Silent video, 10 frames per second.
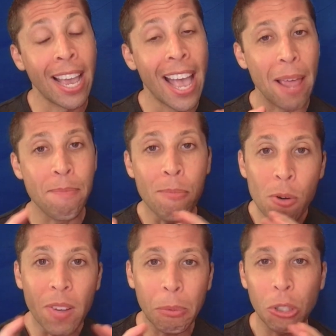And
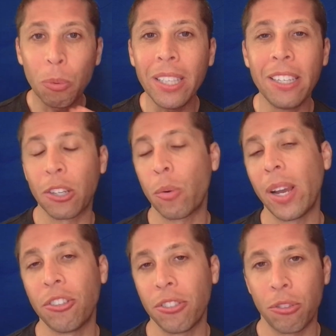moving between these
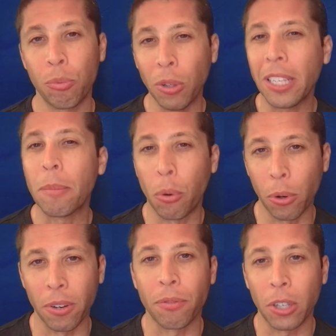equations is really
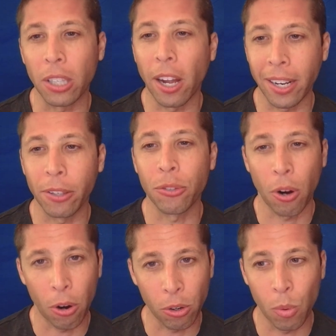important for a lot of those
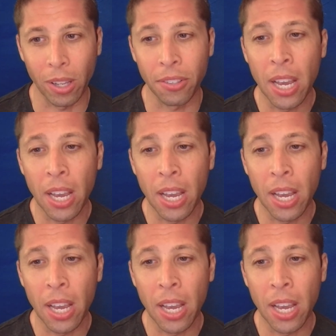hard ones.